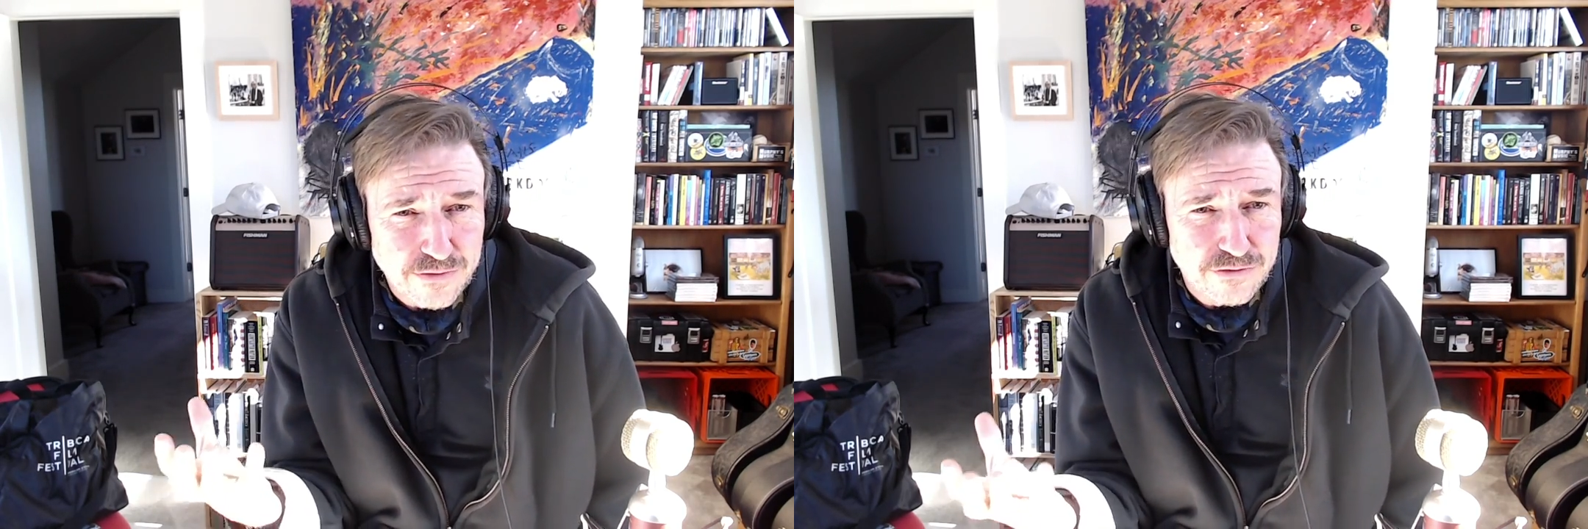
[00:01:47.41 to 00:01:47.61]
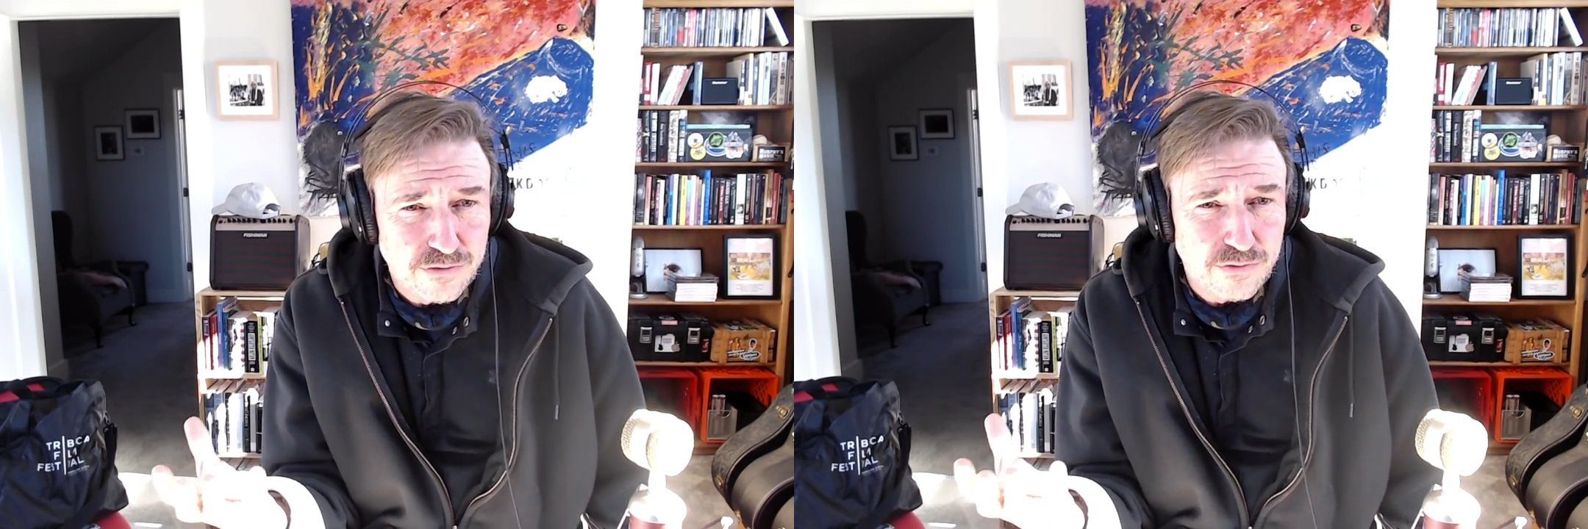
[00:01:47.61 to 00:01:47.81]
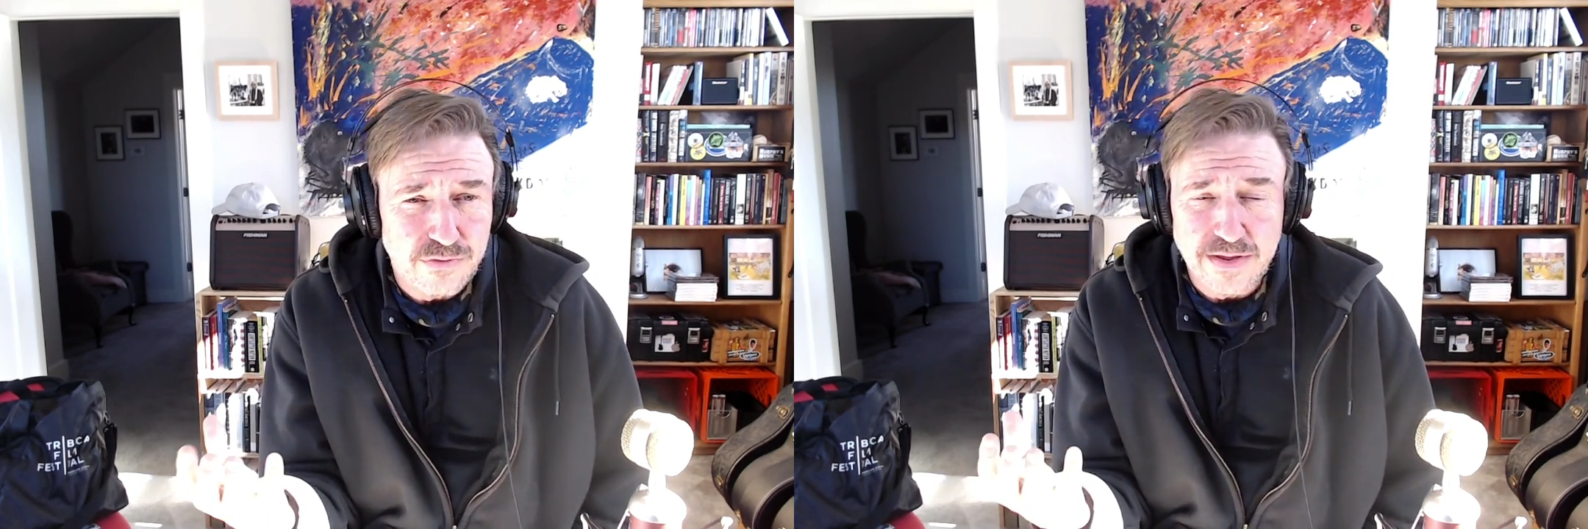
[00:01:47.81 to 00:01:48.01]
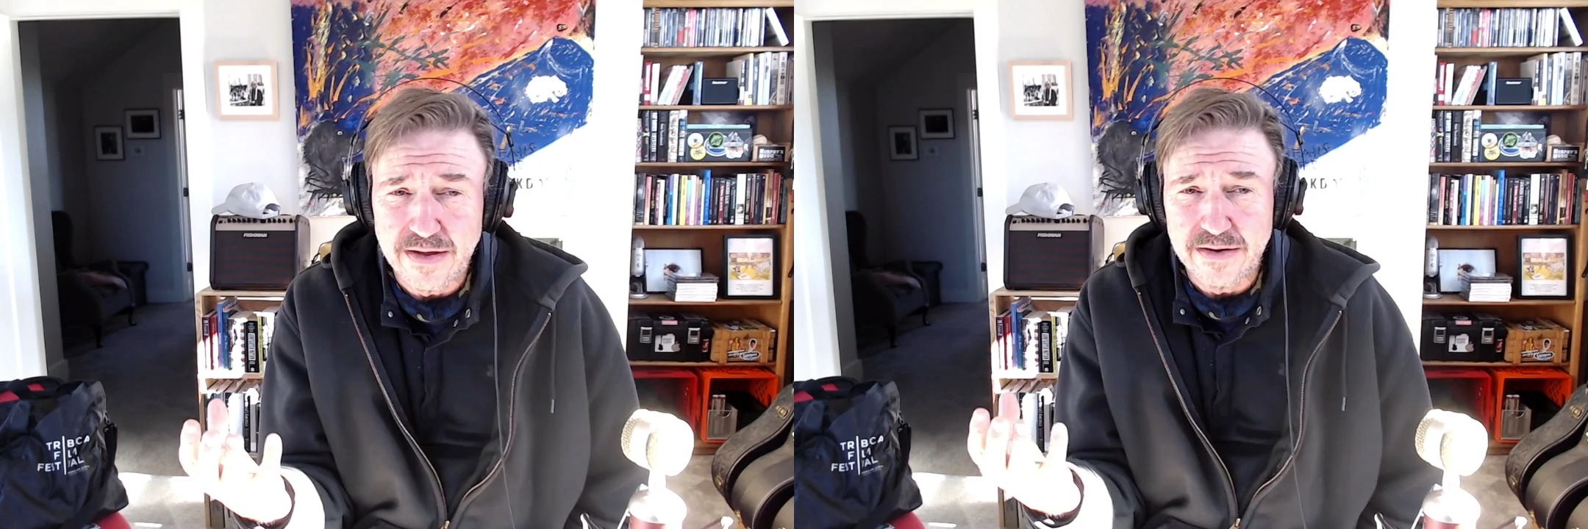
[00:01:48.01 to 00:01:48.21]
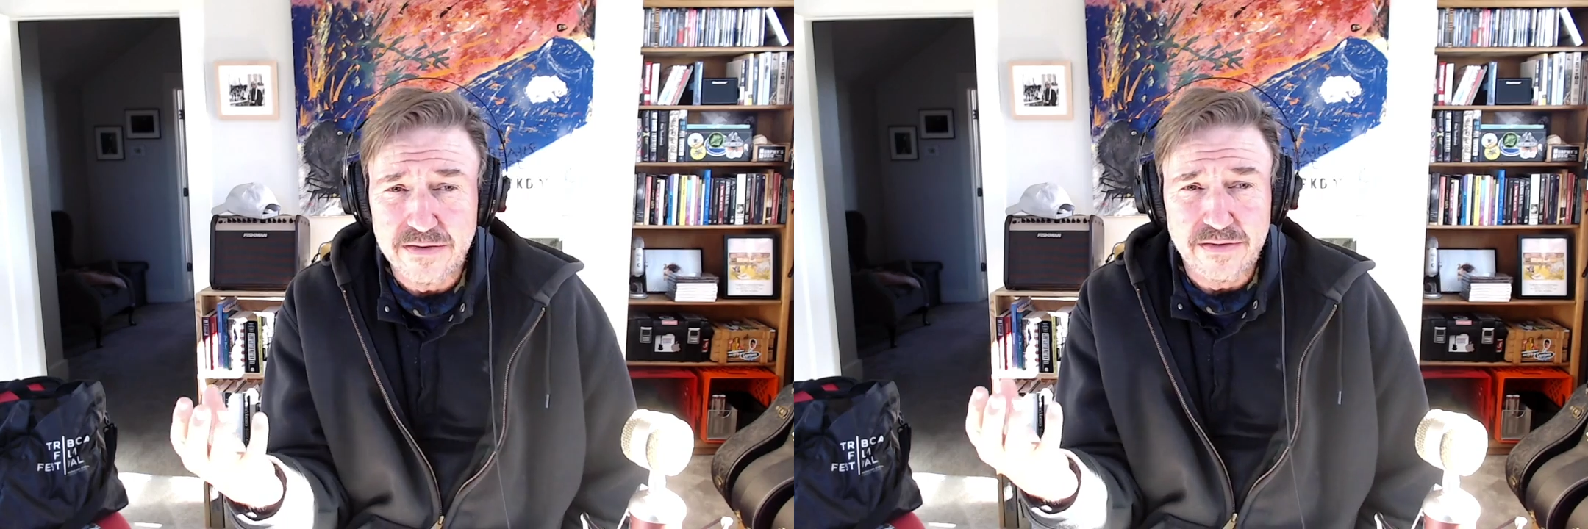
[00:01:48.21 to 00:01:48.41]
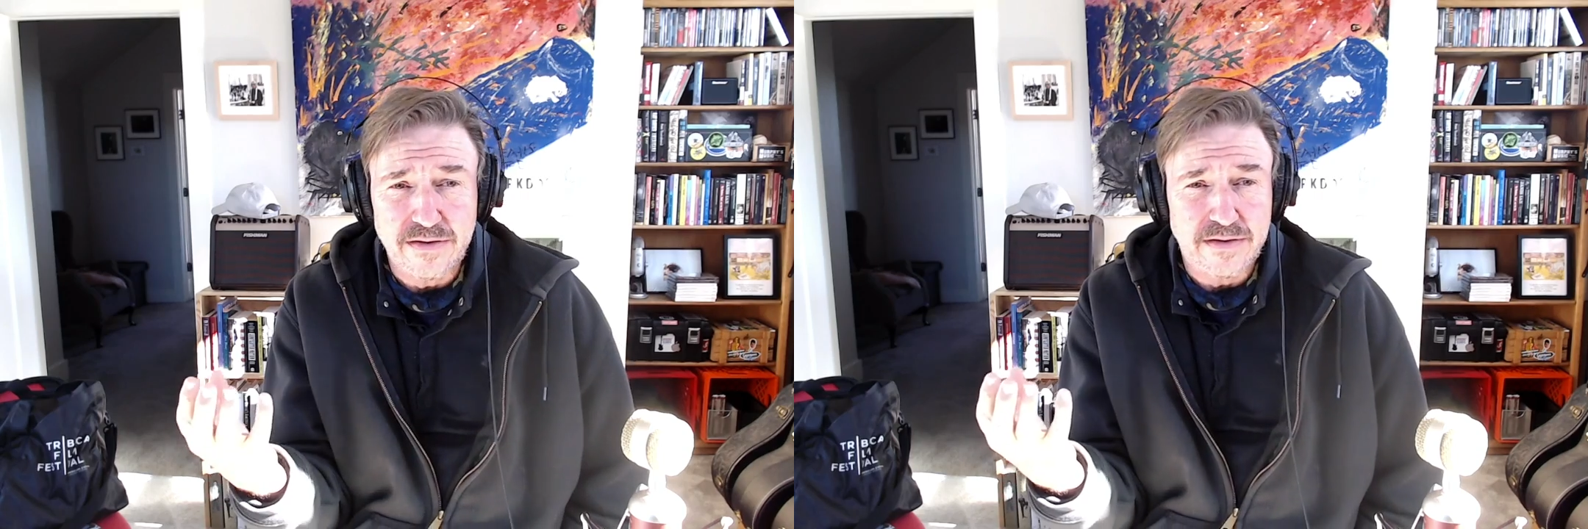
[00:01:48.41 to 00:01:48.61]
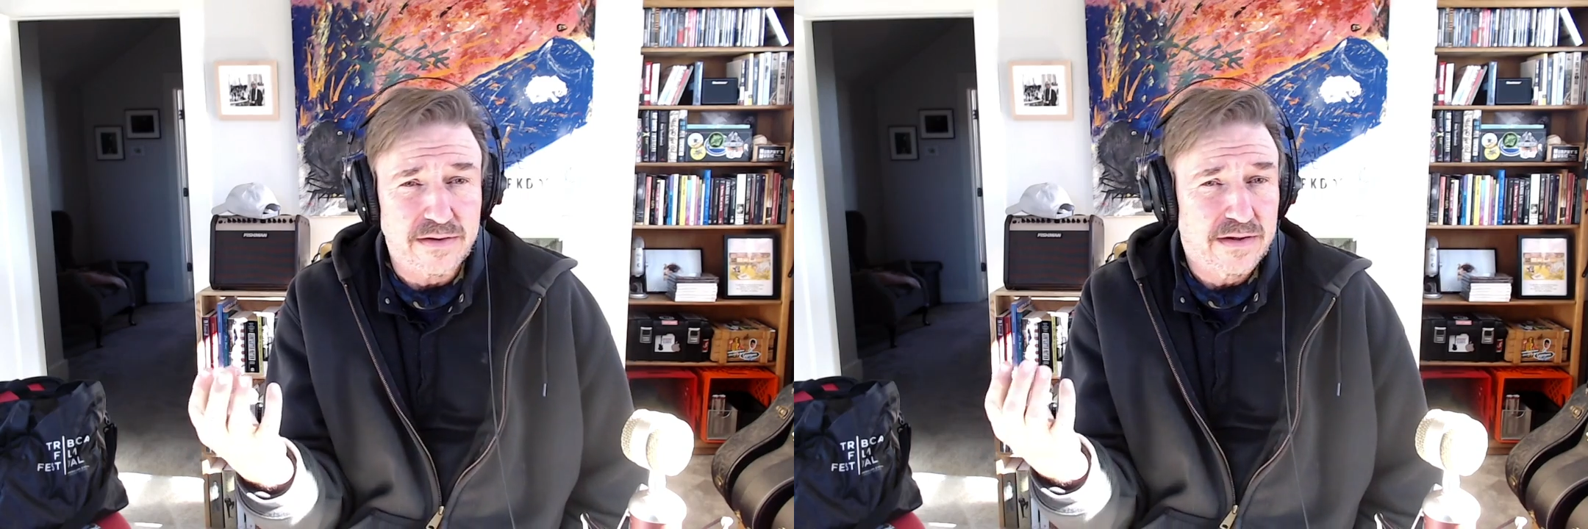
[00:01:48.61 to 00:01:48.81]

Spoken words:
do that.